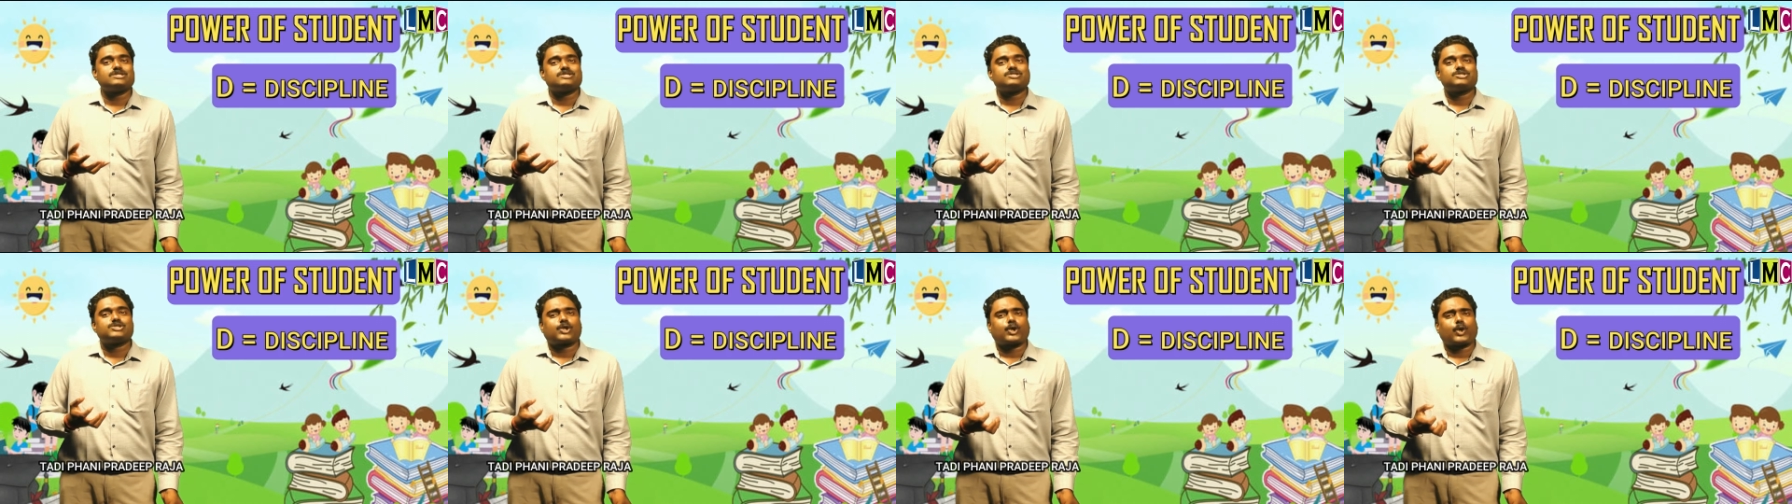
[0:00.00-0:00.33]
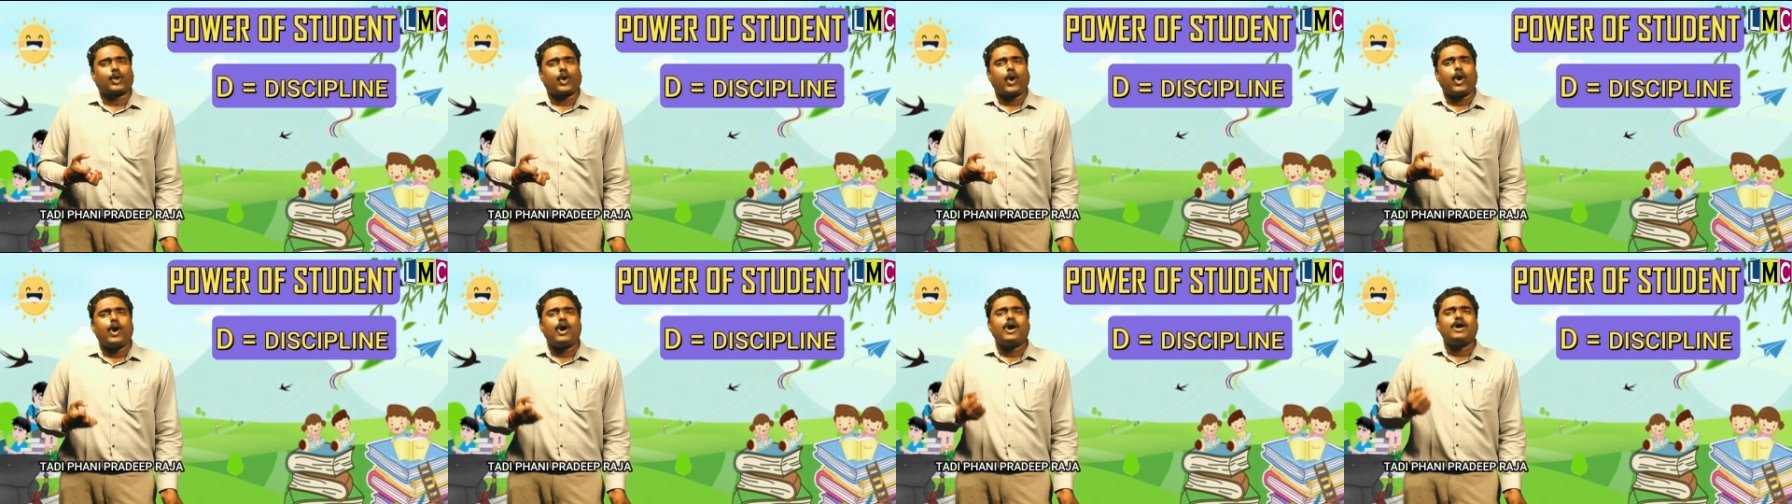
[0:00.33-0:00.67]
a
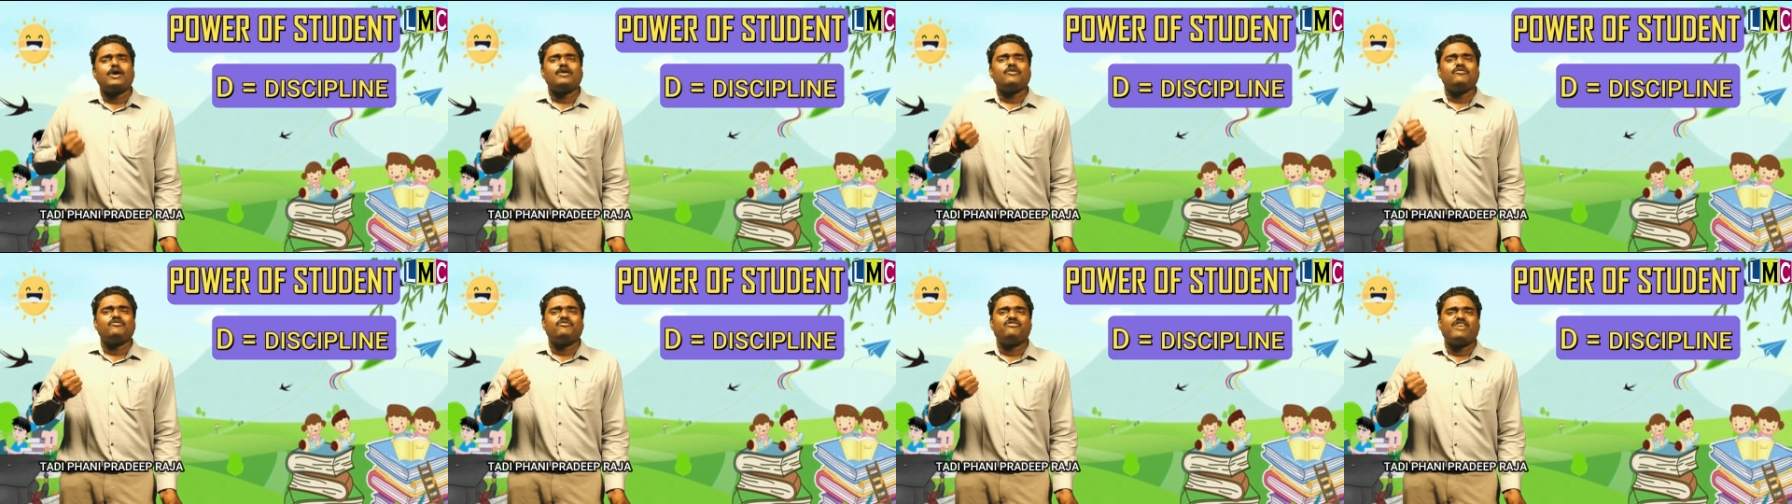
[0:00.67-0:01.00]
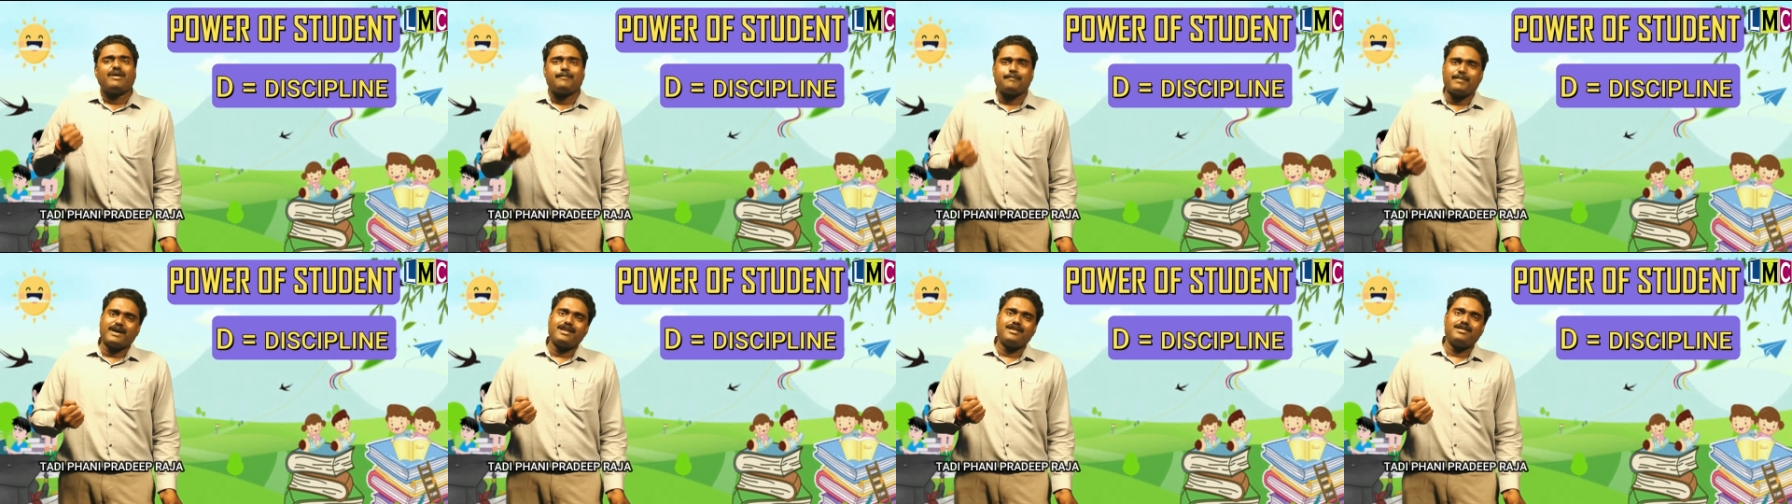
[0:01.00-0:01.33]
strong
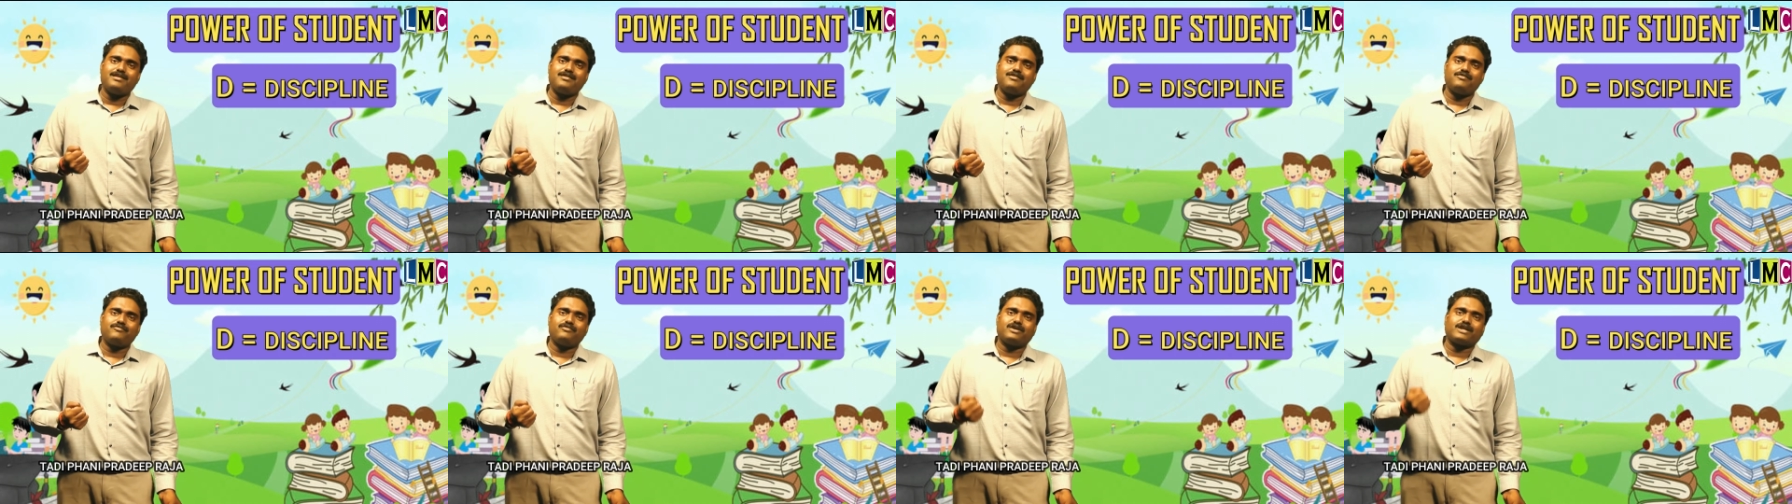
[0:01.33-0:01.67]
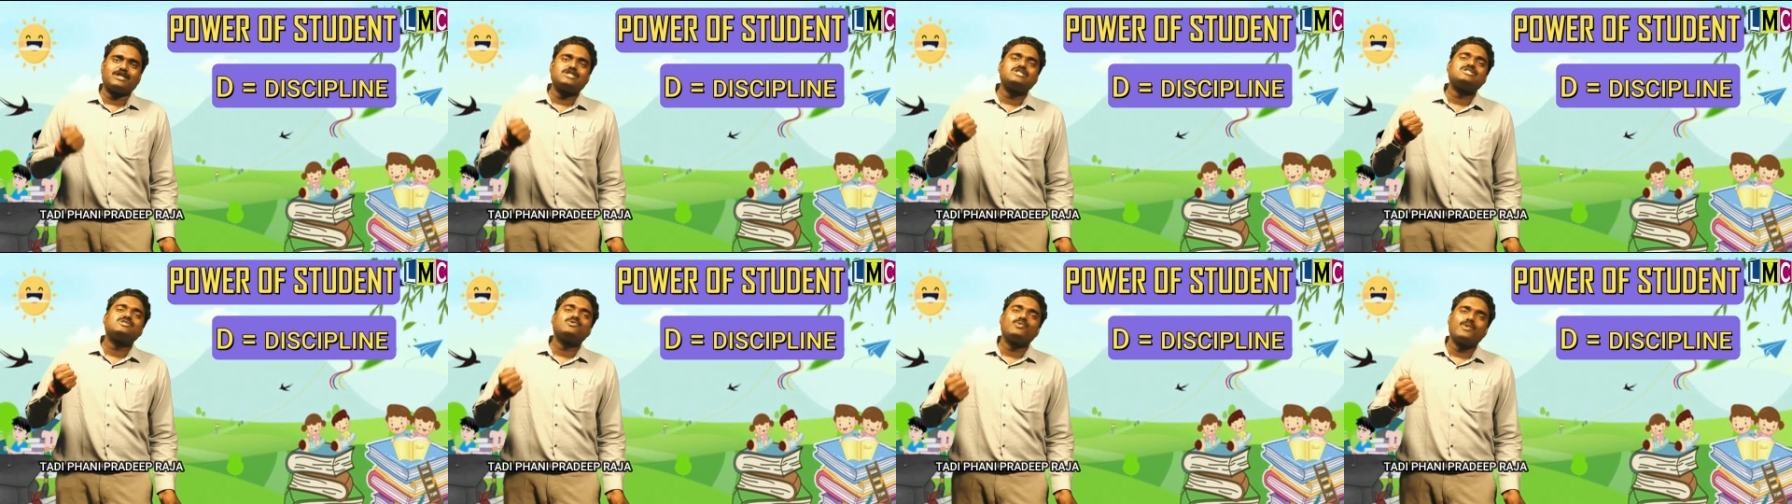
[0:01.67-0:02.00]
weapon for
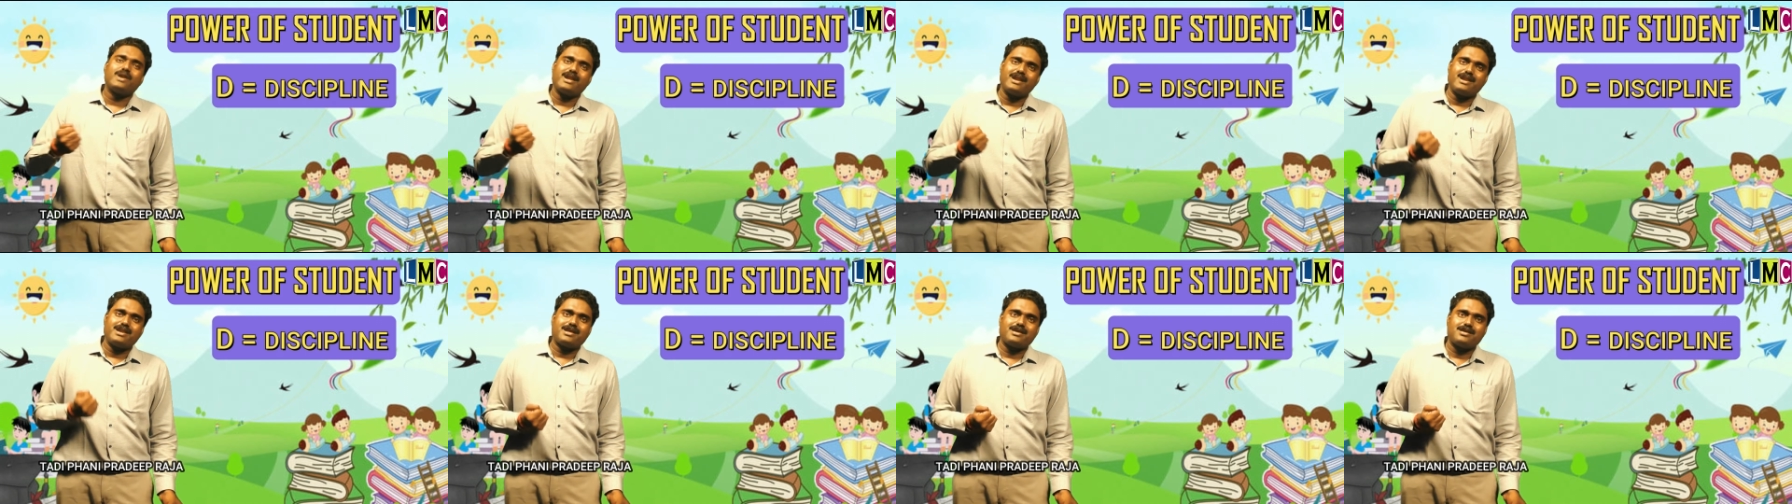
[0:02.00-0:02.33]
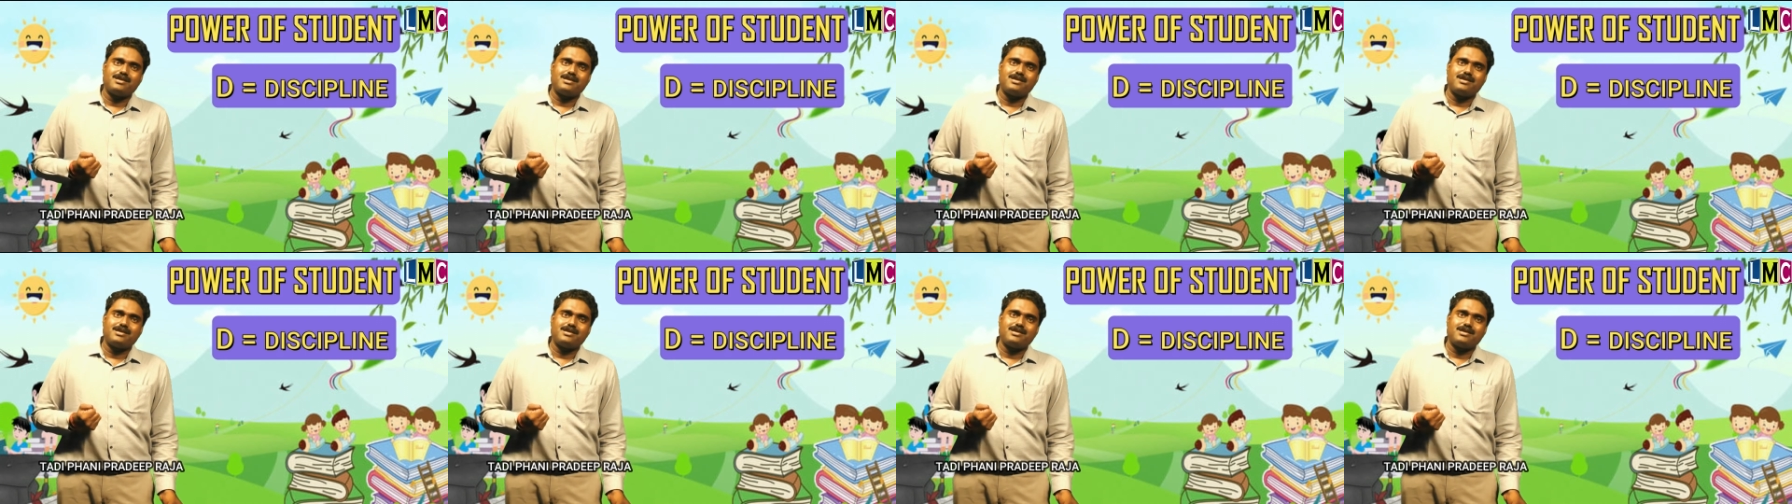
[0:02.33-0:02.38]
a student.